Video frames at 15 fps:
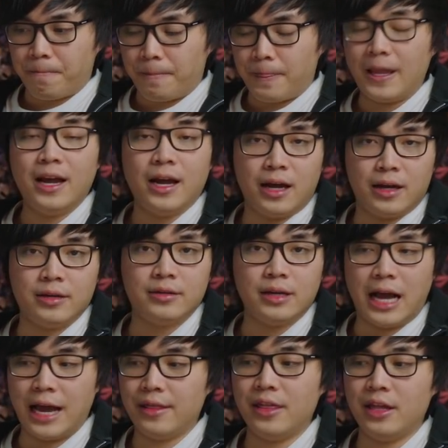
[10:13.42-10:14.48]
Yeah,
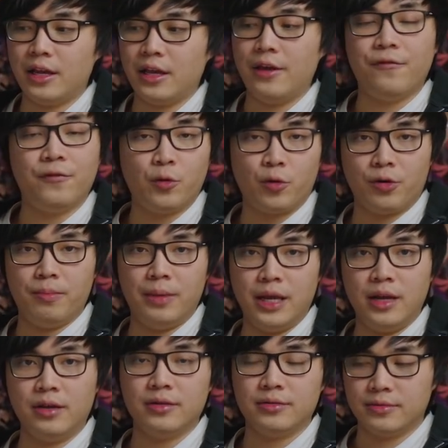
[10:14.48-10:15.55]
I think if it were me,